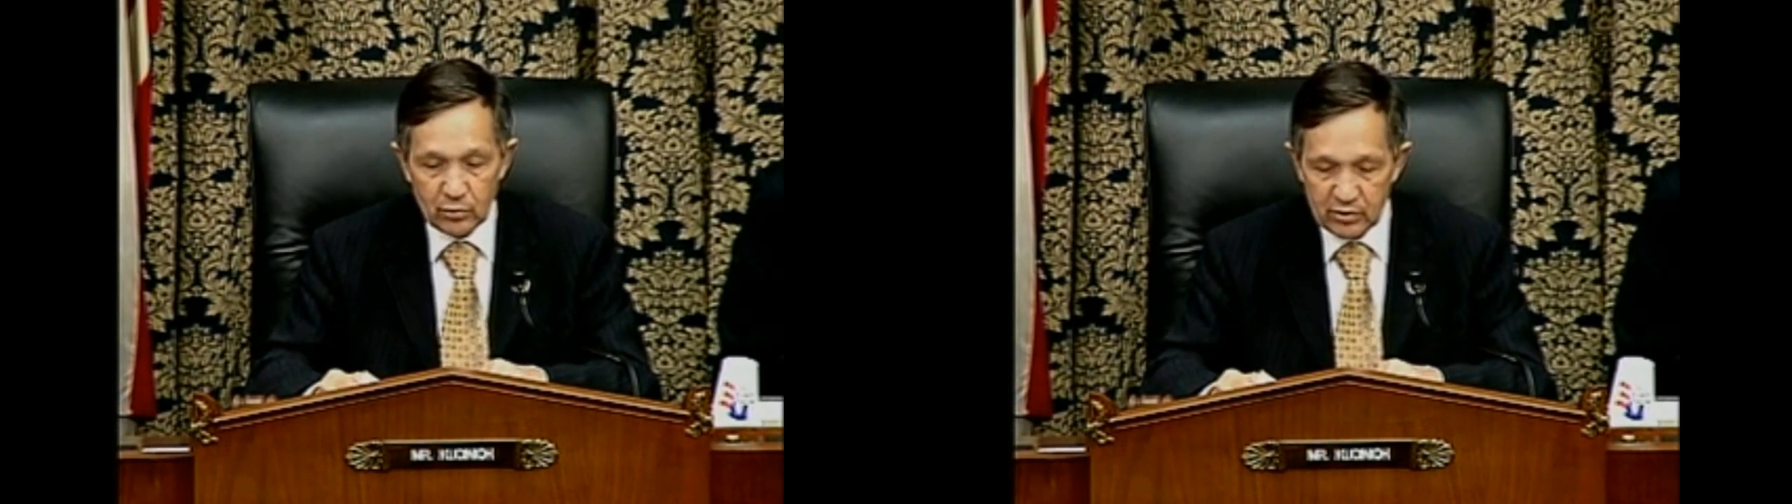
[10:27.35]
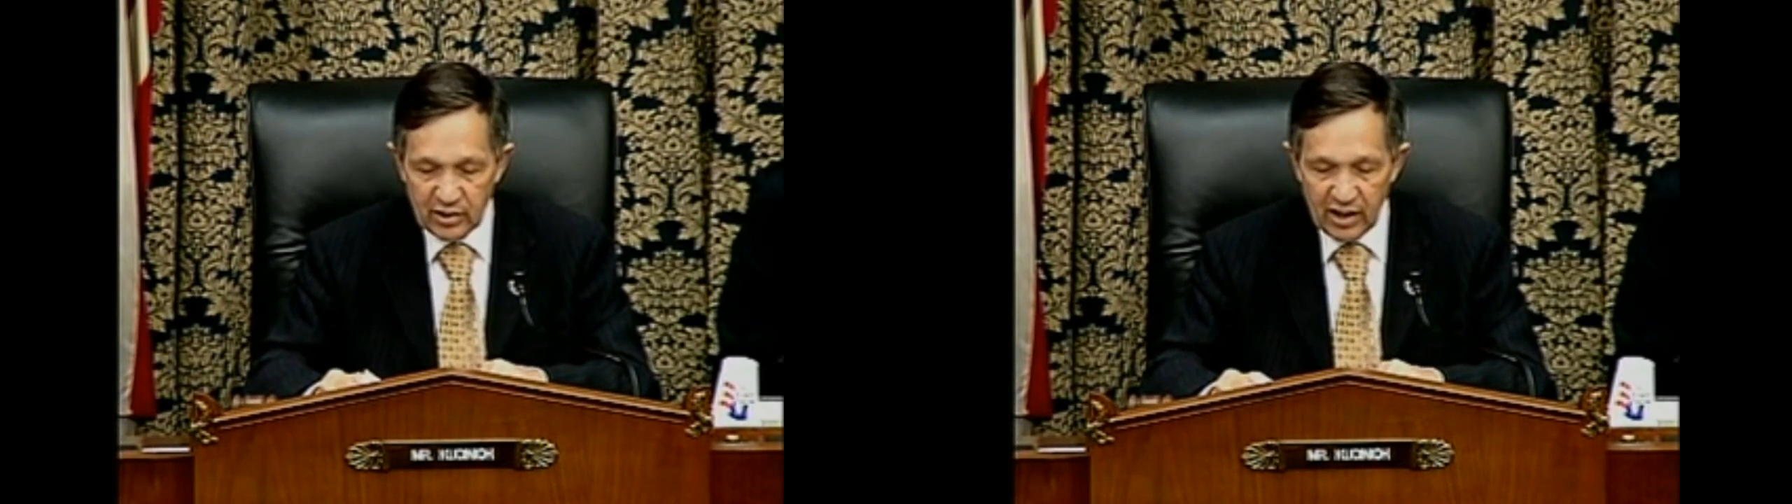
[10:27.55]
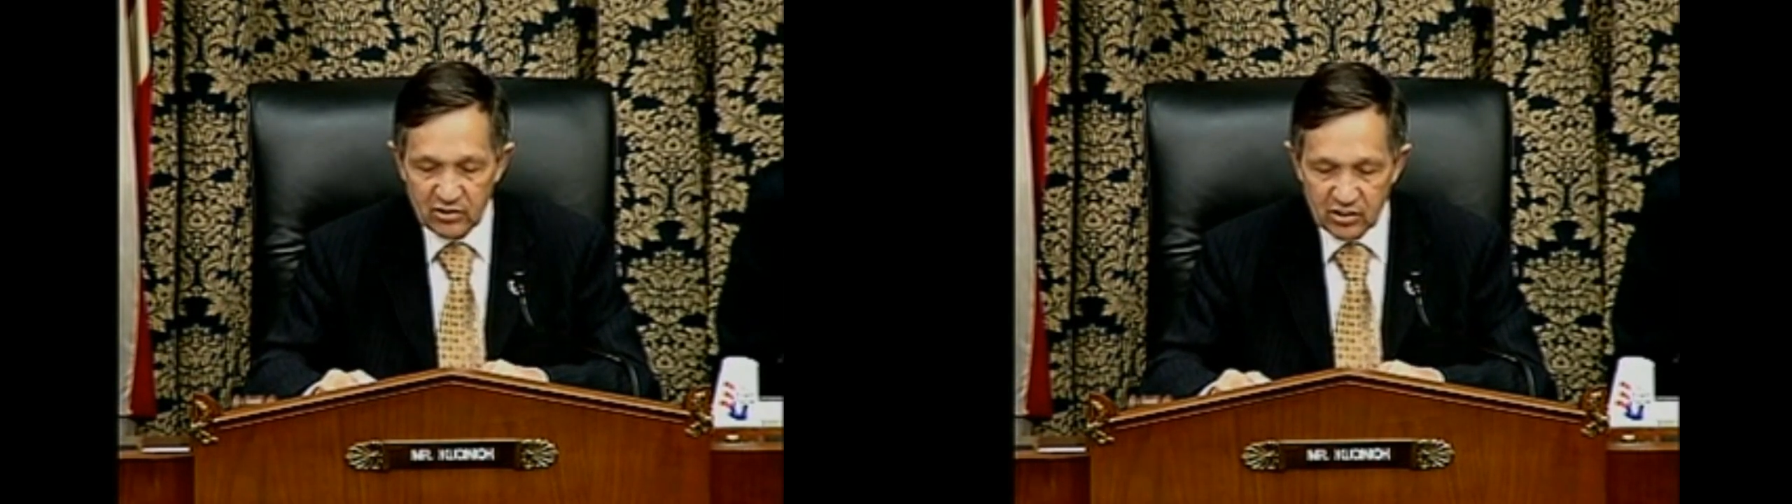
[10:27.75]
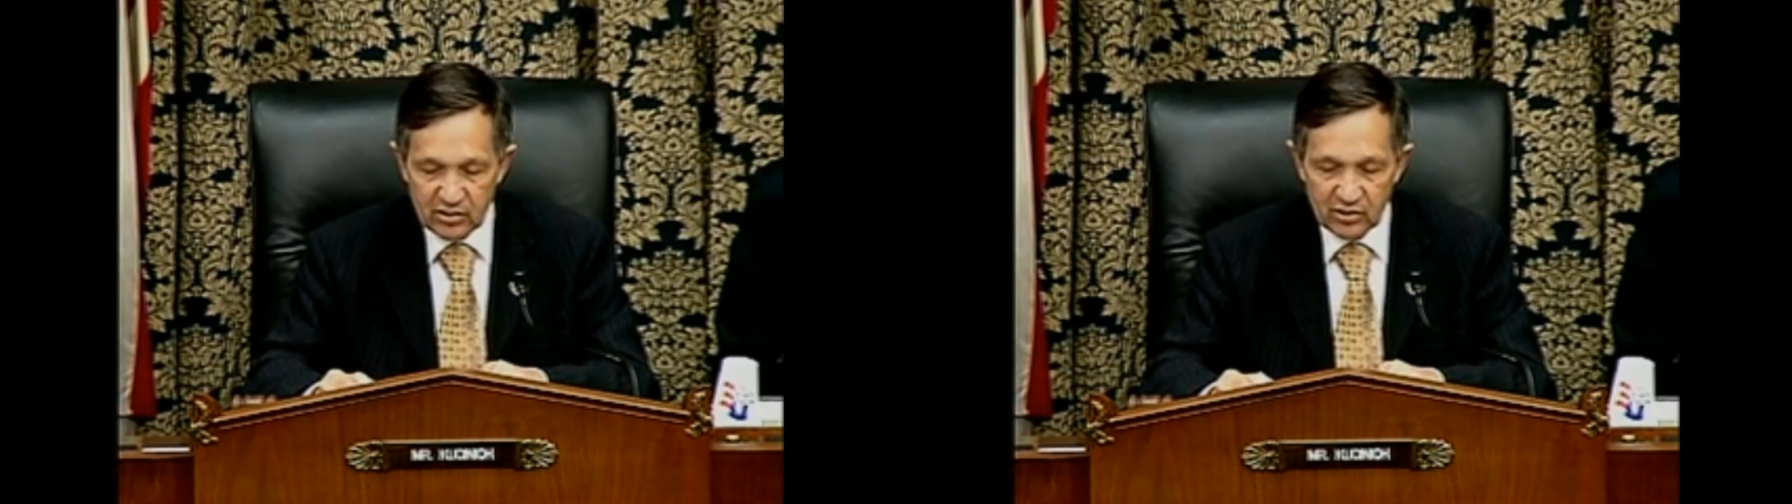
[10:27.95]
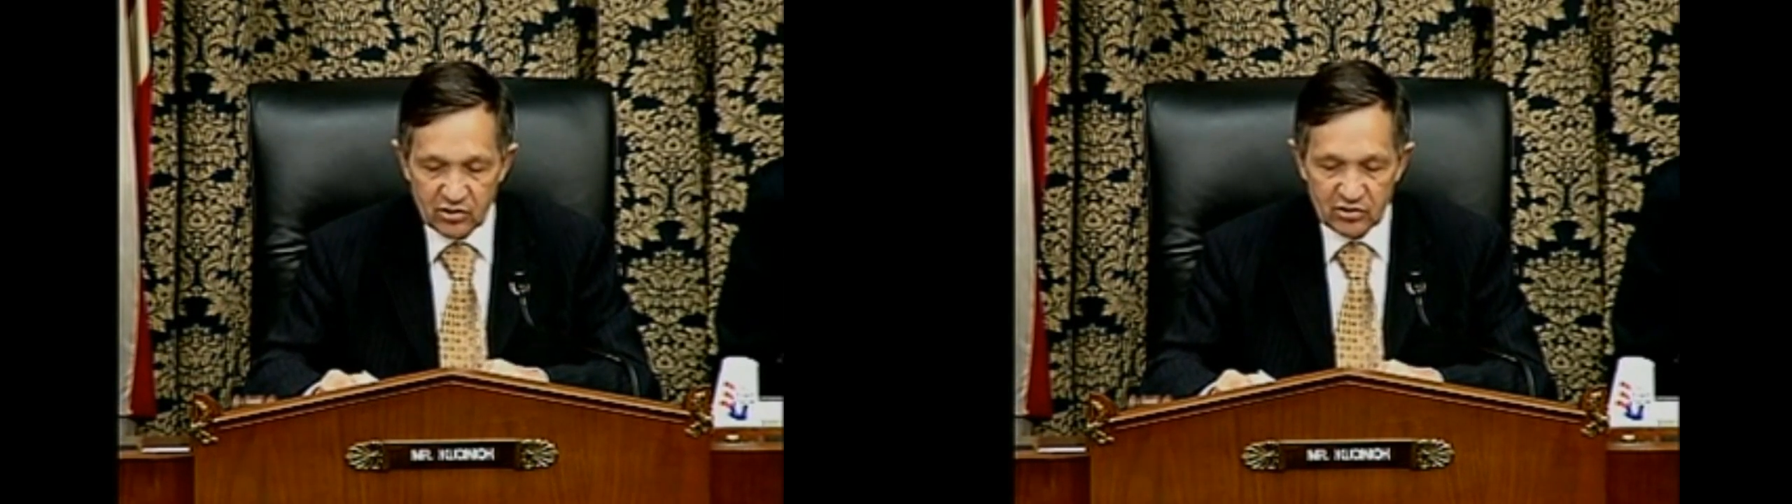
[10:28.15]
to attach
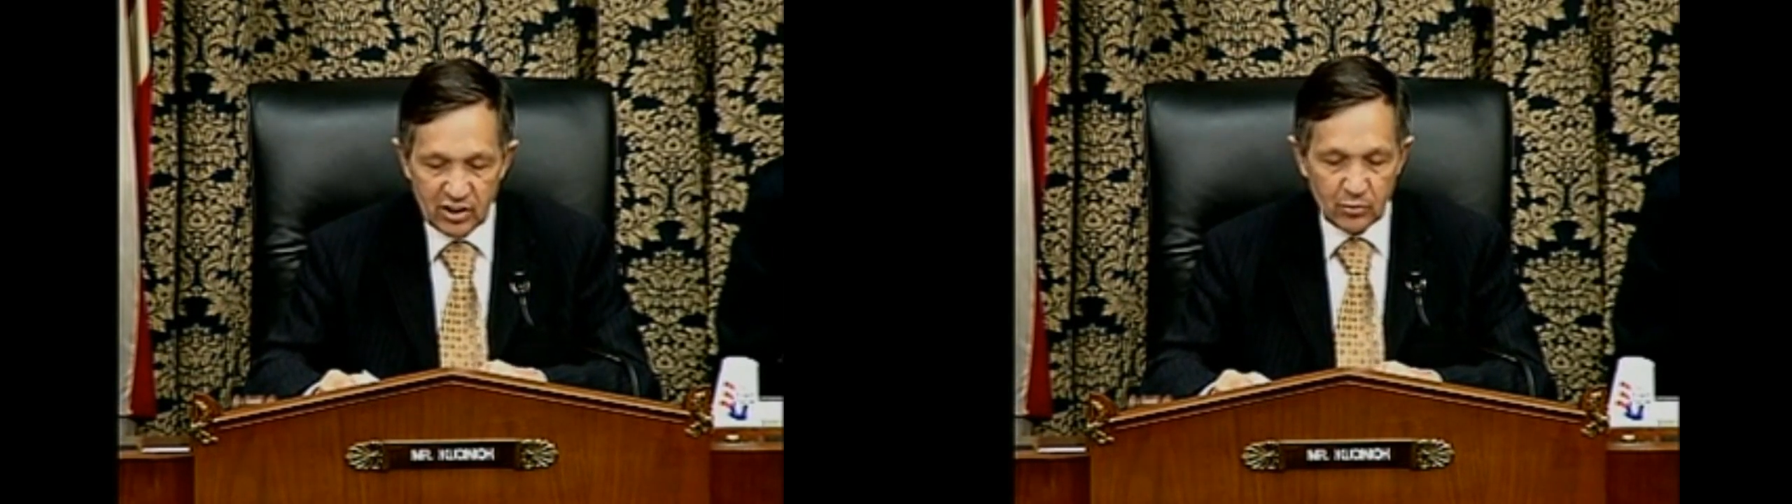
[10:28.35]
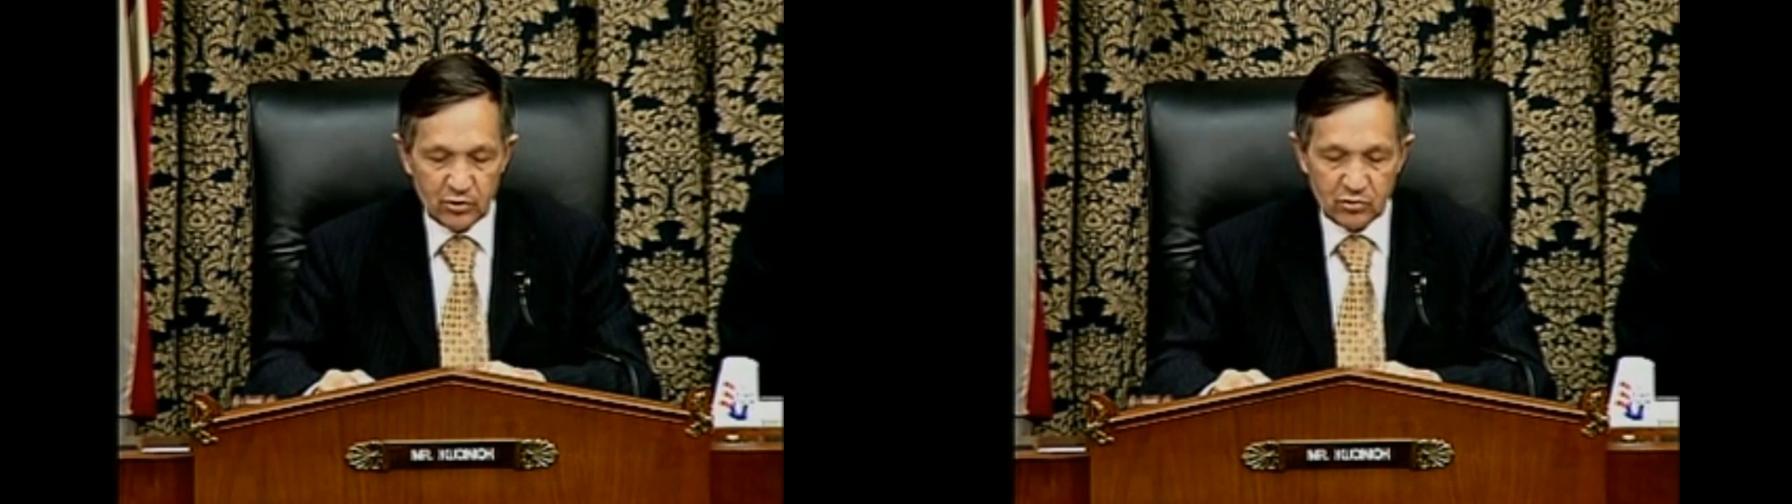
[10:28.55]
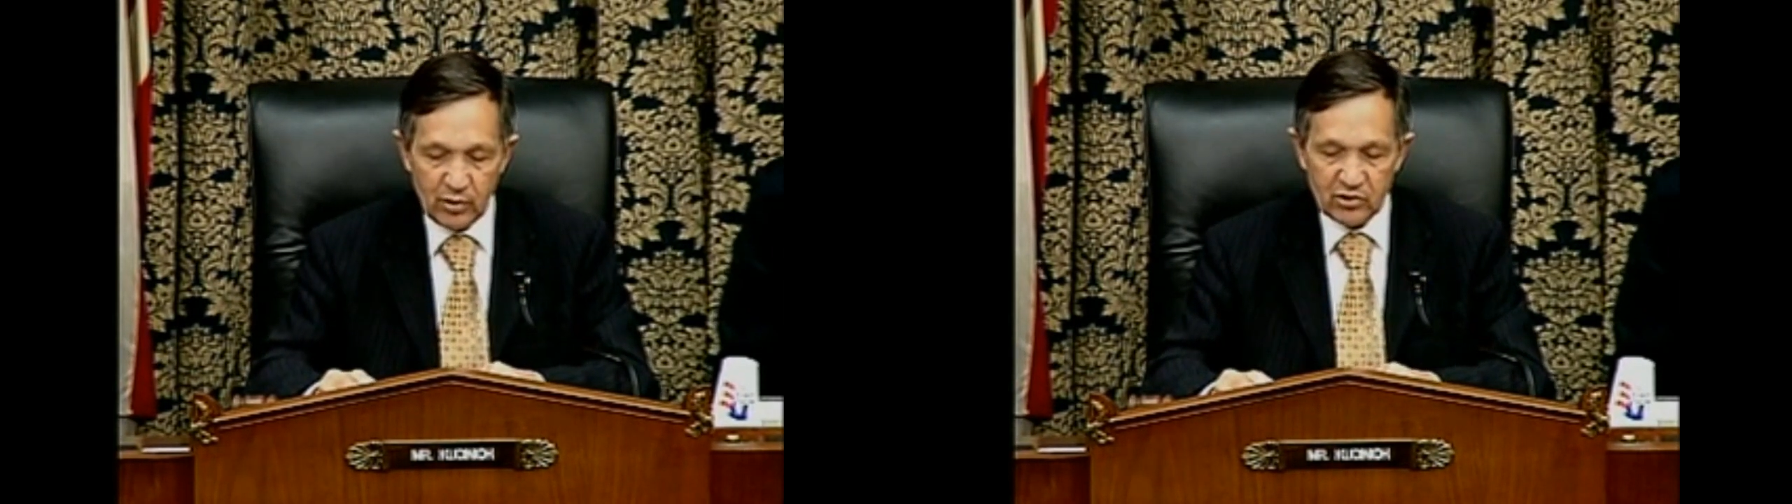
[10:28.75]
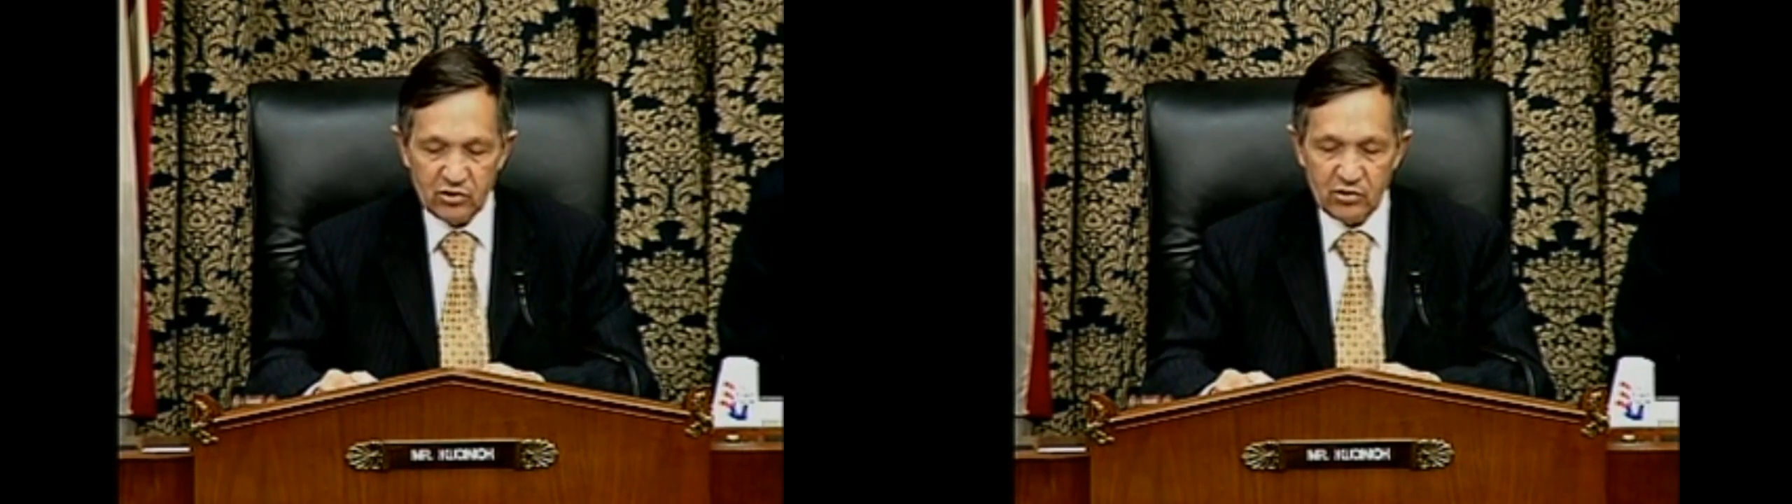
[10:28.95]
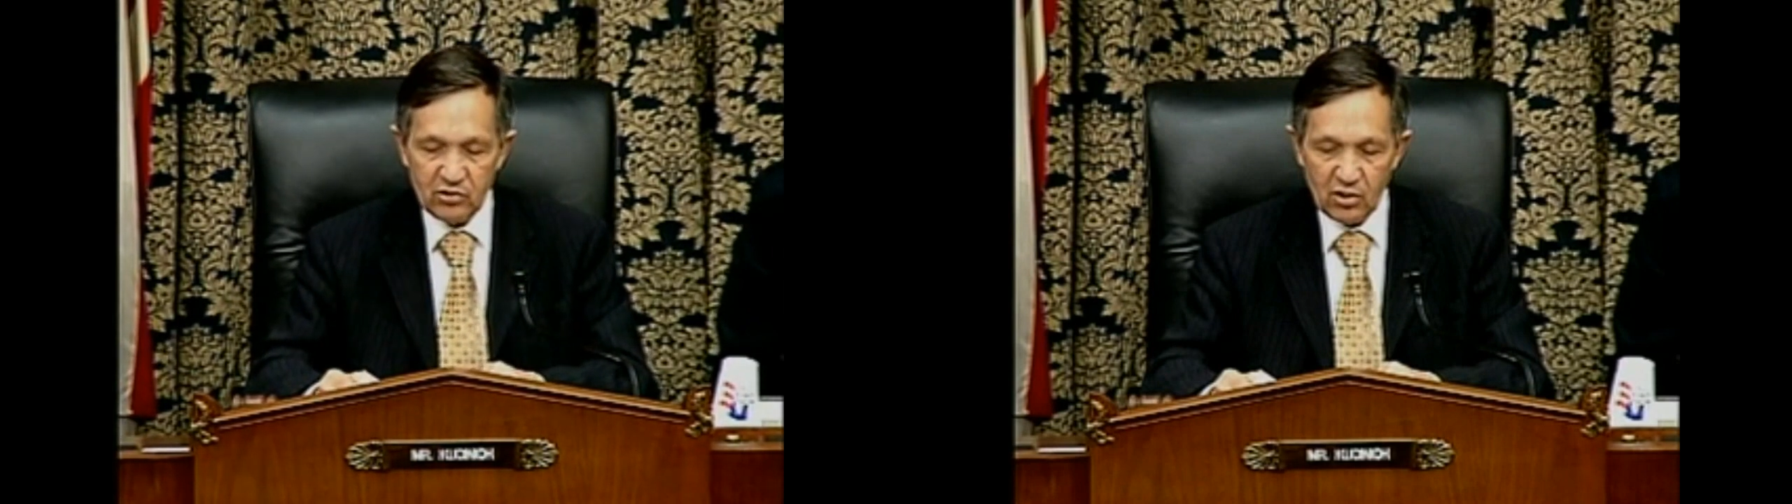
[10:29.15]
conditions and
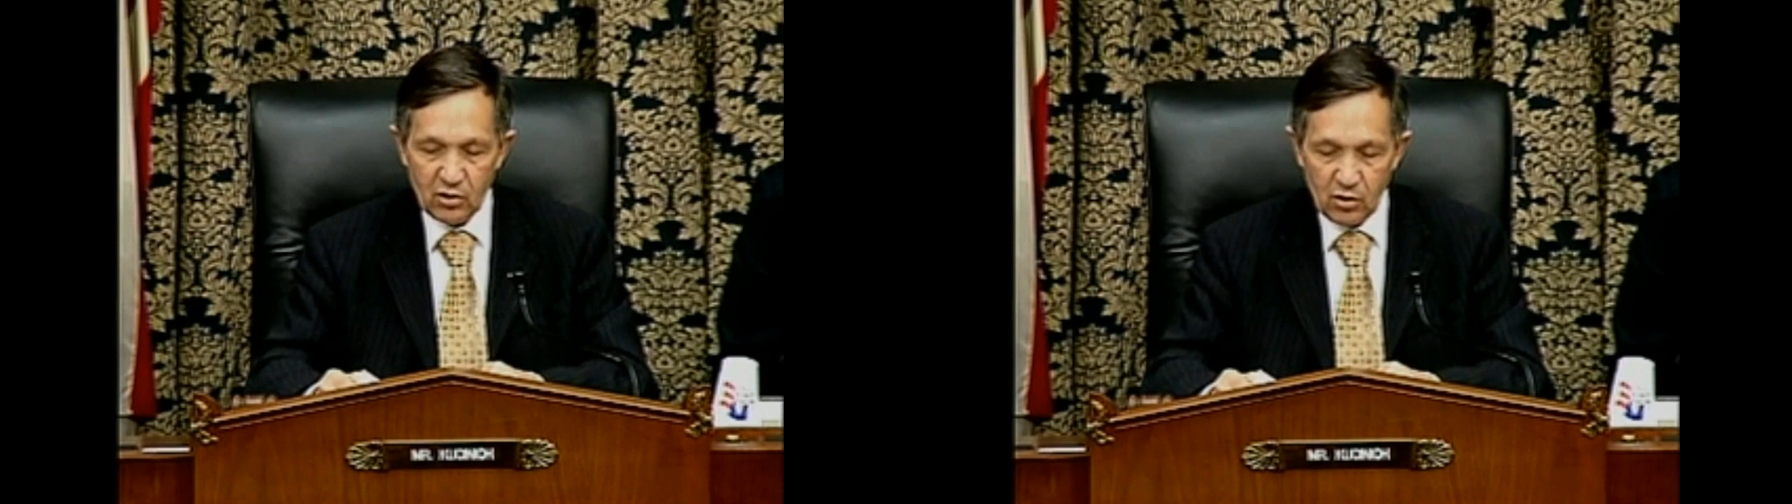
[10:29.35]
restrictions